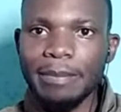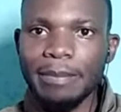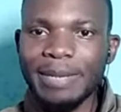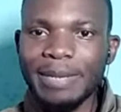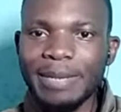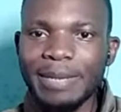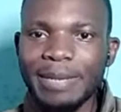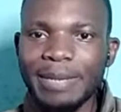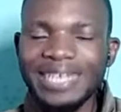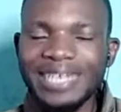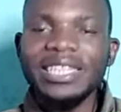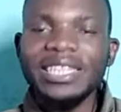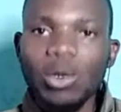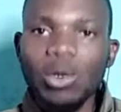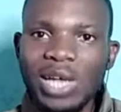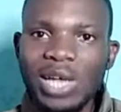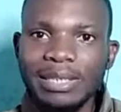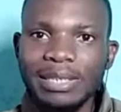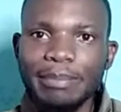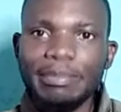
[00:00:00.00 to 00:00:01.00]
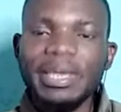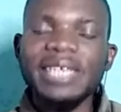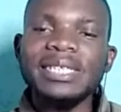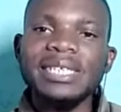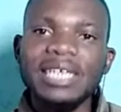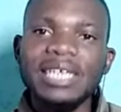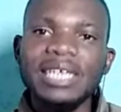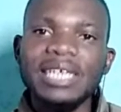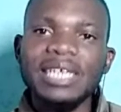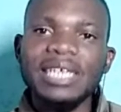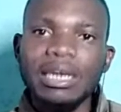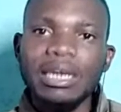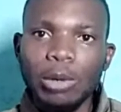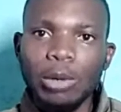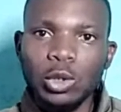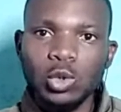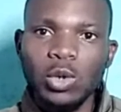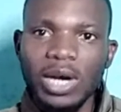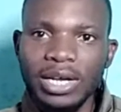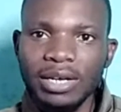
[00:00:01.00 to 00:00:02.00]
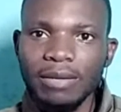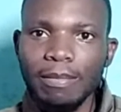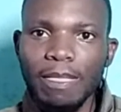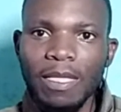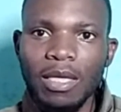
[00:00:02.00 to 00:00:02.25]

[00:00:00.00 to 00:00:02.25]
but there was a base in Botswana.